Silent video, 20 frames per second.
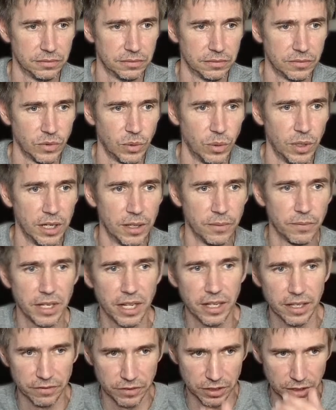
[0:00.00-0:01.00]
Well,
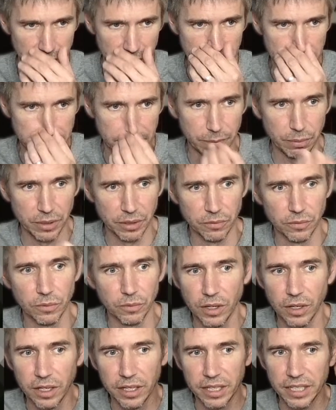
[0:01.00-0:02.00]
I'll have to look at that, but
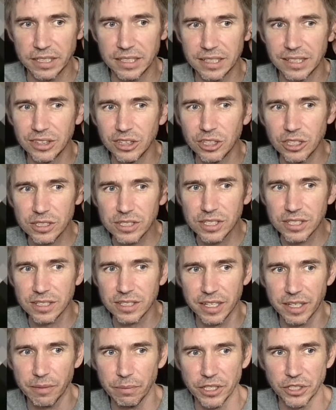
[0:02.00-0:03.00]
it looks
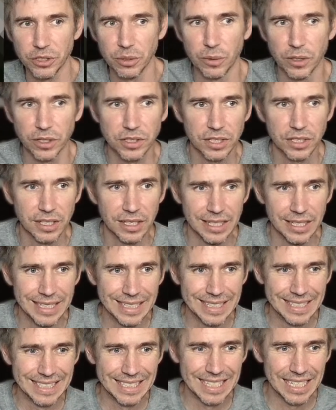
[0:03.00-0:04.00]
like MetroWorks
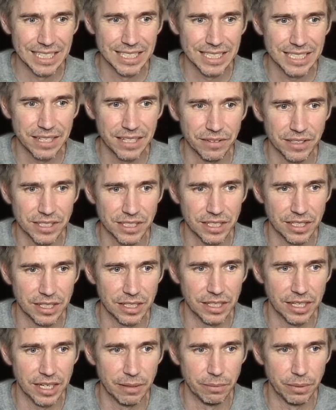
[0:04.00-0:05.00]
does give us
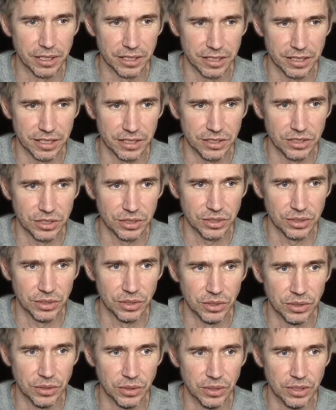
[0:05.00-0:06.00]
the ability
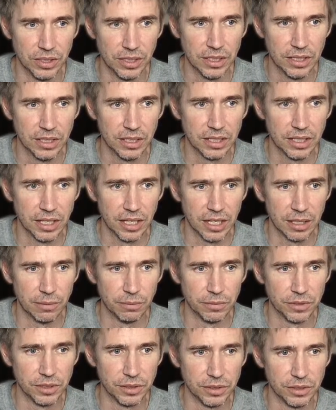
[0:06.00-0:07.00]
to
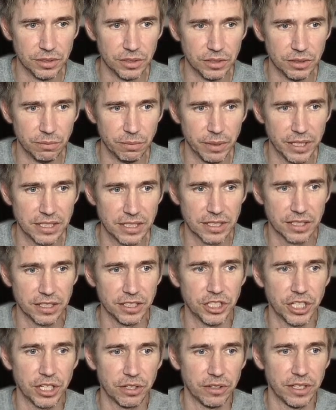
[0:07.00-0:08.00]
basically
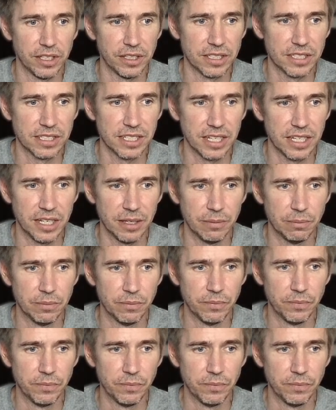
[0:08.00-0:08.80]
generate the same